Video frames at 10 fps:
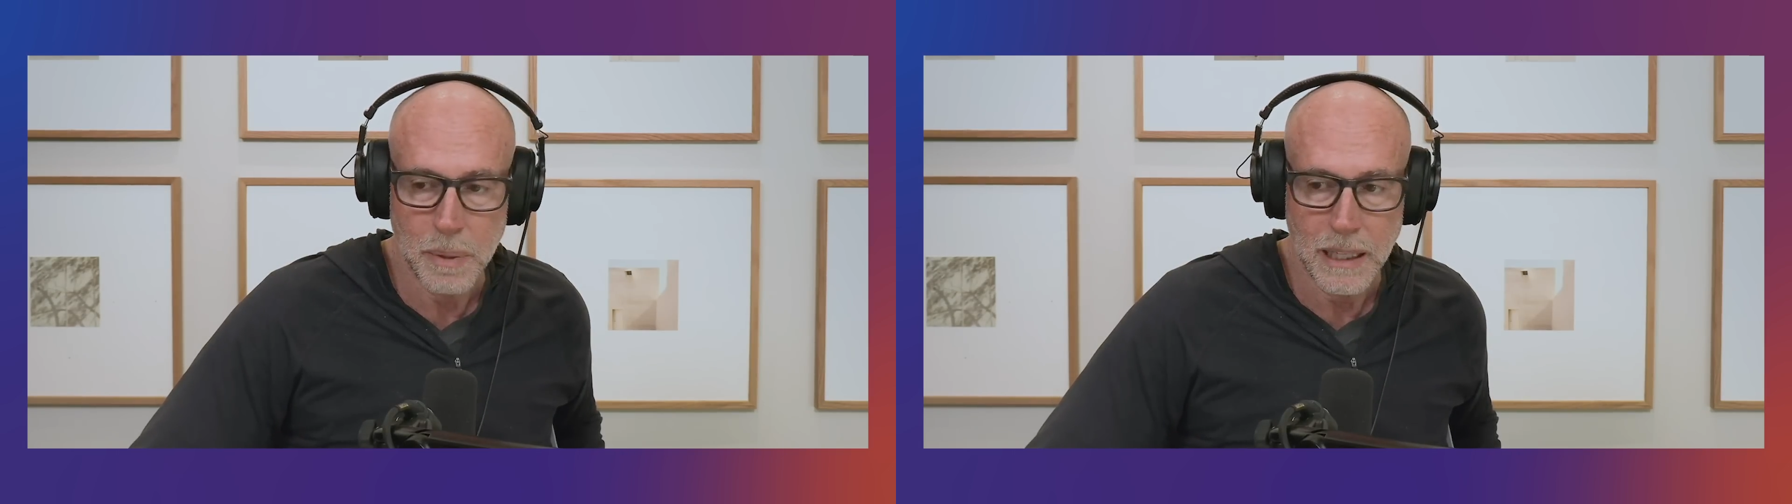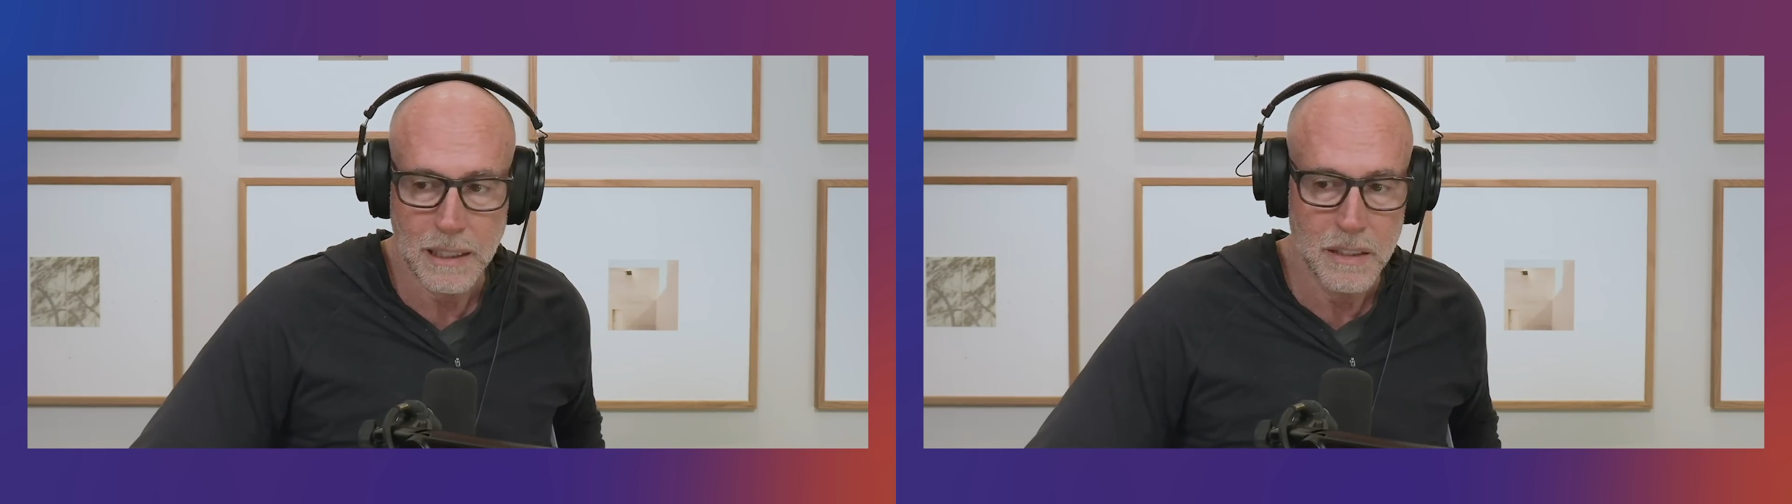
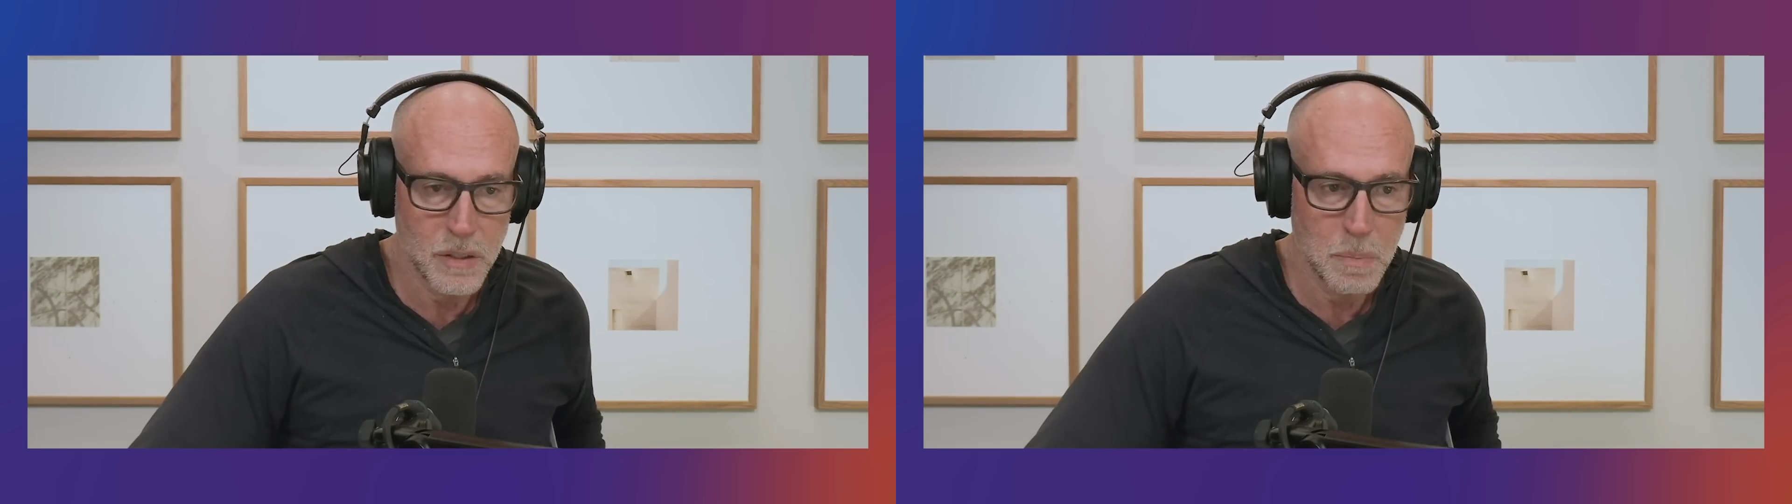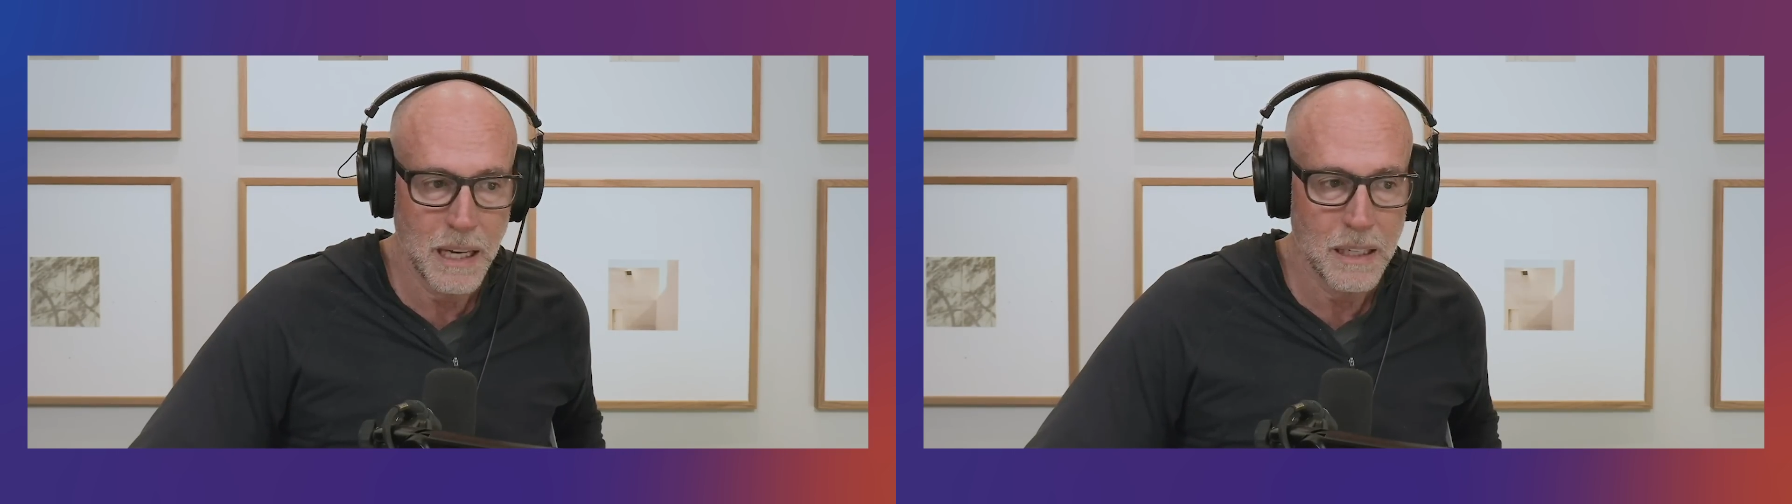back
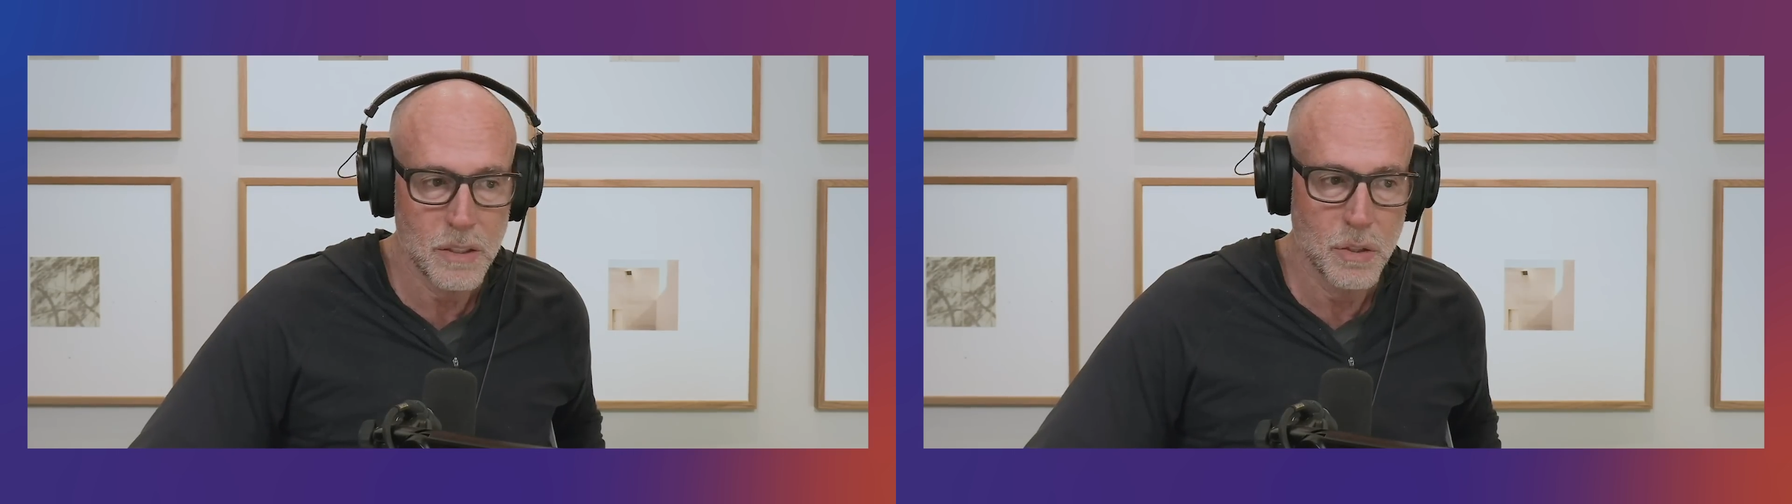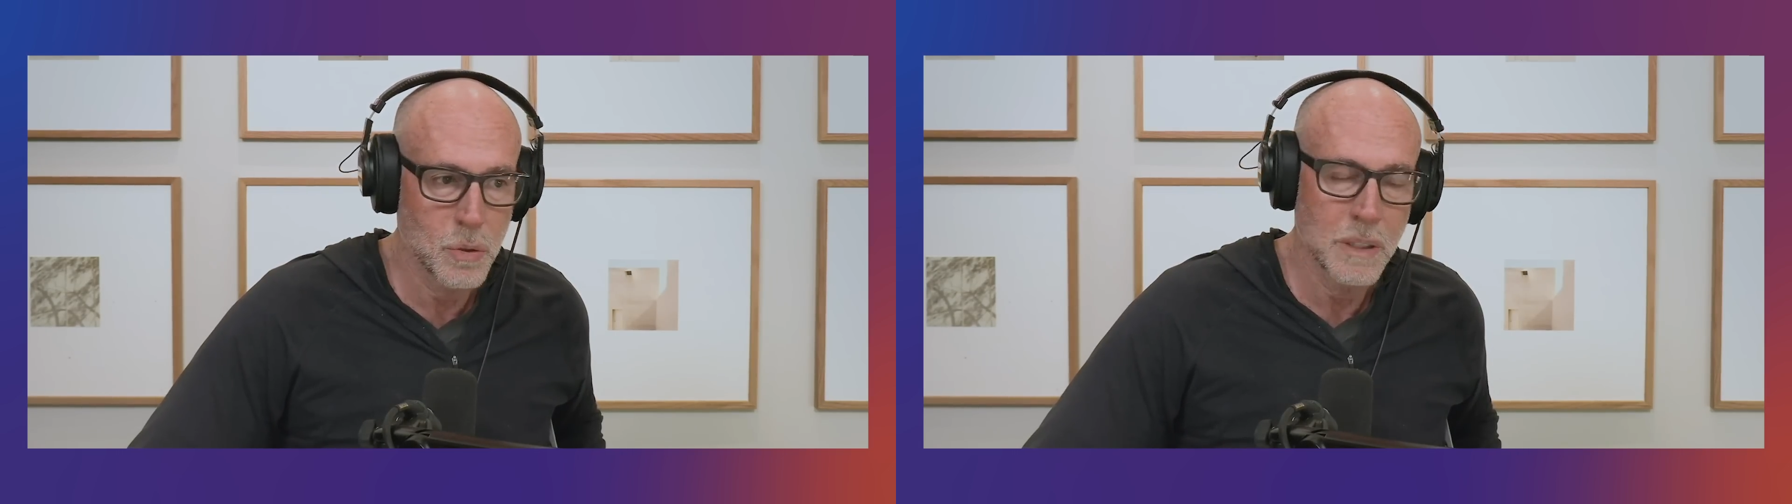
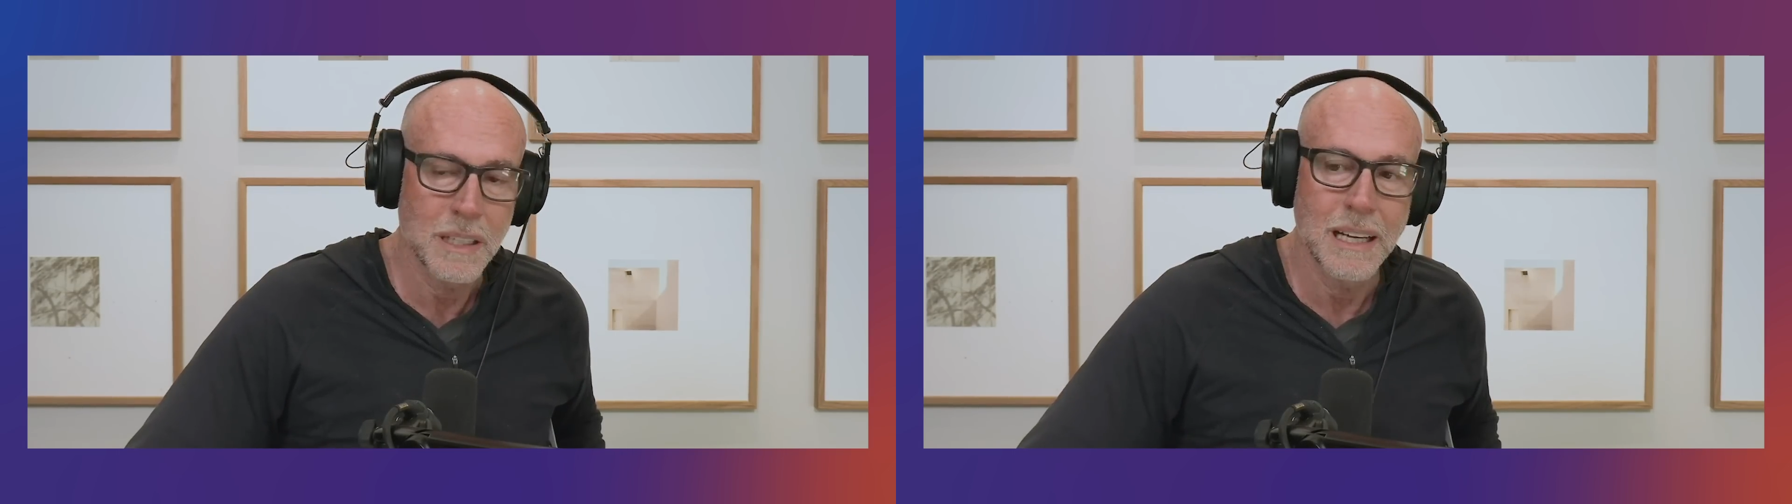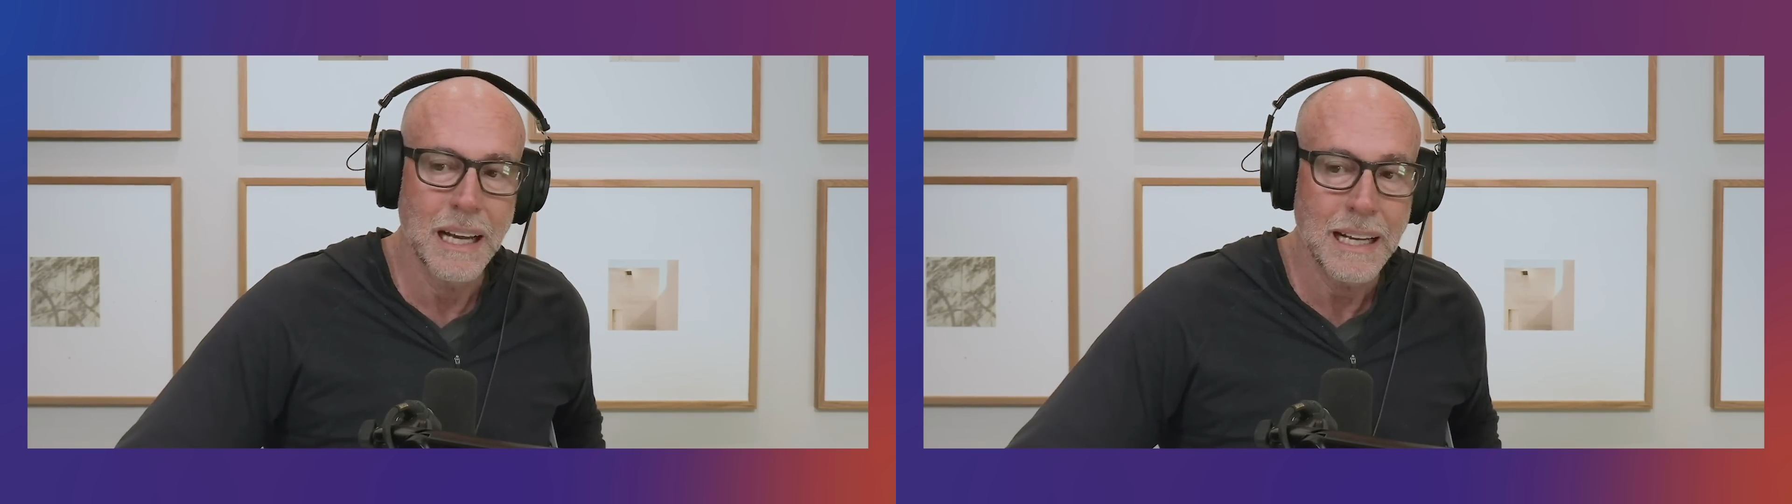Hispanics is only
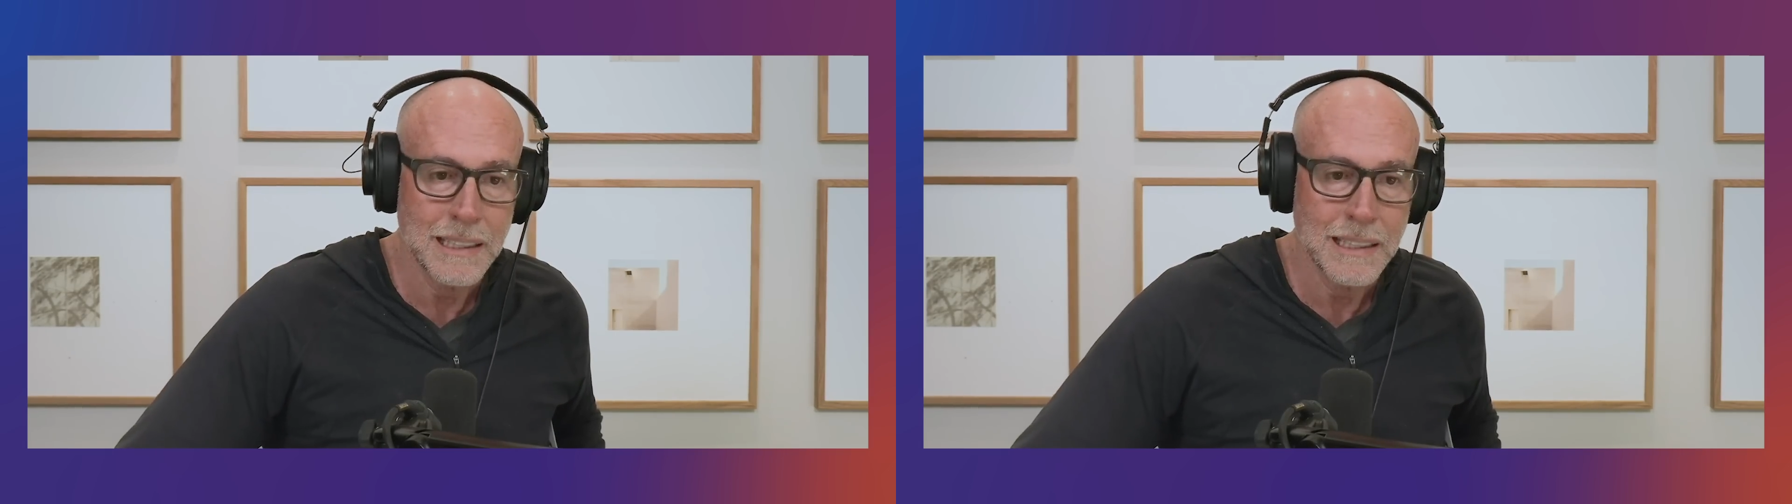going to